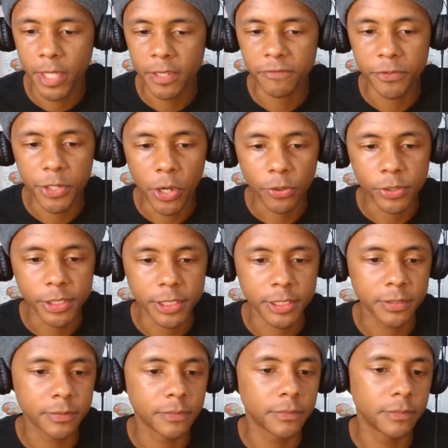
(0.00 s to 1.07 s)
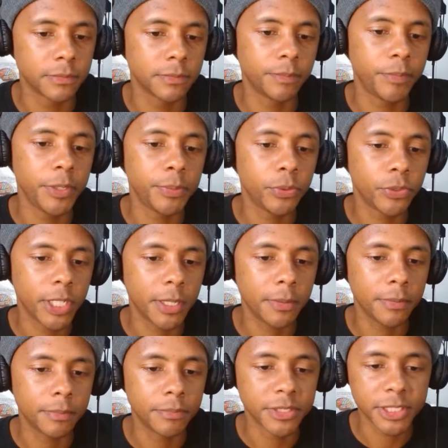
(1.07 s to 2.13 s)
If you notice, people
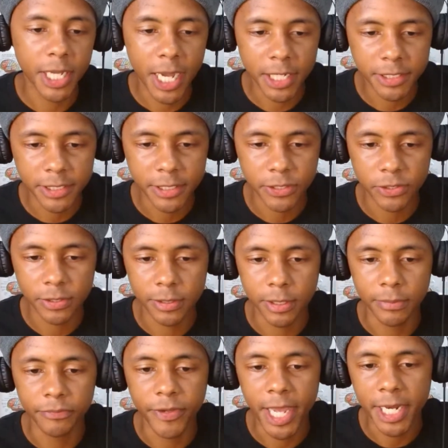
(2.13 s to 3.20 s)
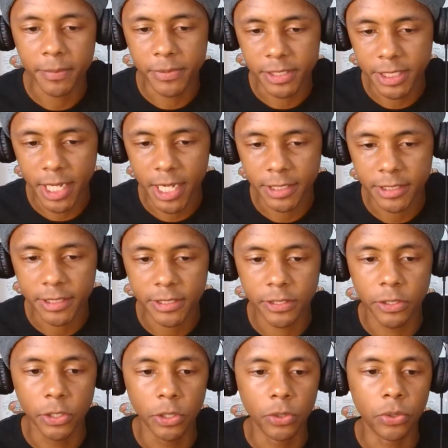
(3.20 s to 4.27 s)
get massages, lymphatic
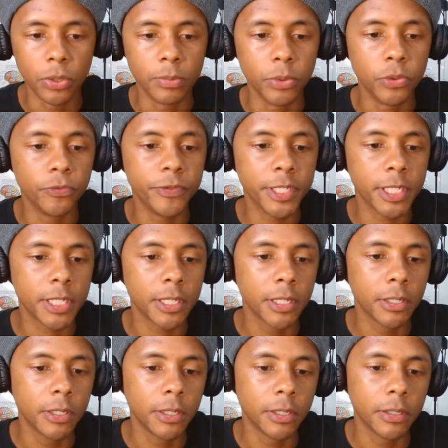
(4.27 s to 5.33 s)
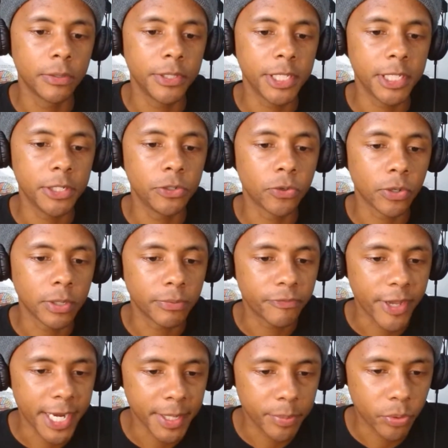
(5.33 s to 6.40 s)
massages, or moving the
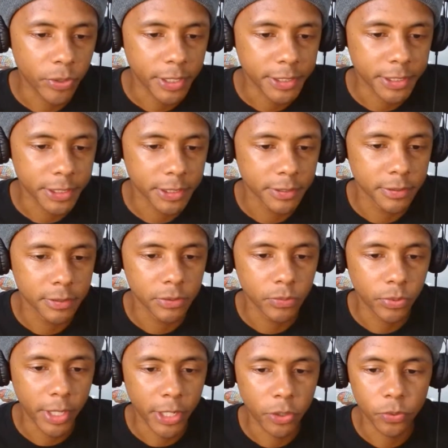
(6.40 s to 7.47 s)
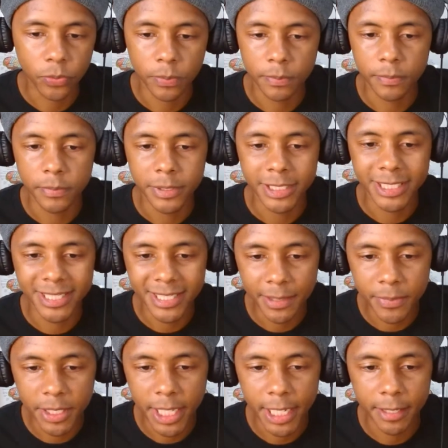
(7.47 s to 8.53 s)
neurolymphatic points will help
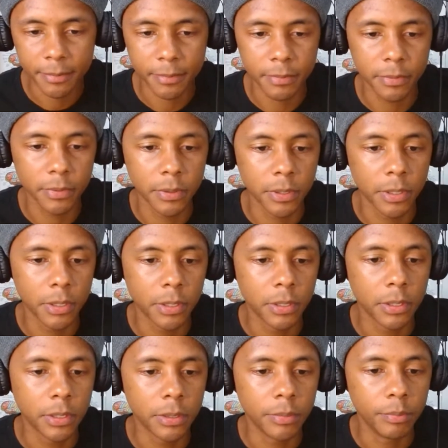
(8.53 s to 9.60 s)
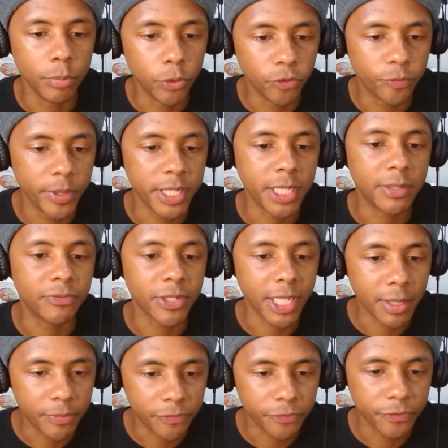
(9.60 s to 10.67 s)
stimulate movement of
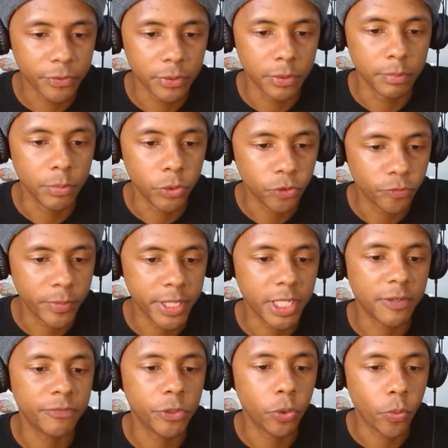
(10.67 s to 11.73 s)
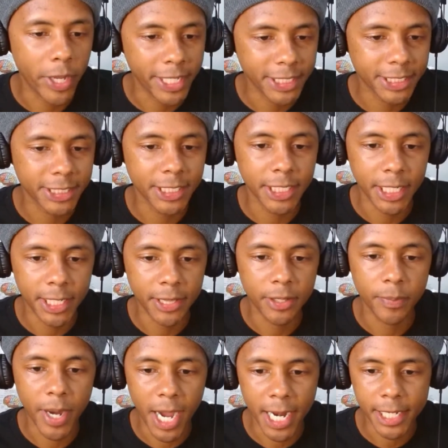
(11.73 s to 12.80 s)
lymph, movement of your waste in
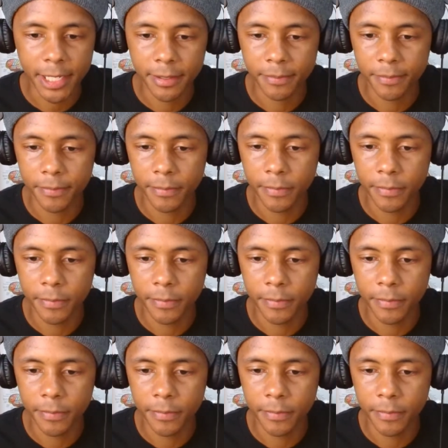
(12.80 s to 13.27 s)
the body.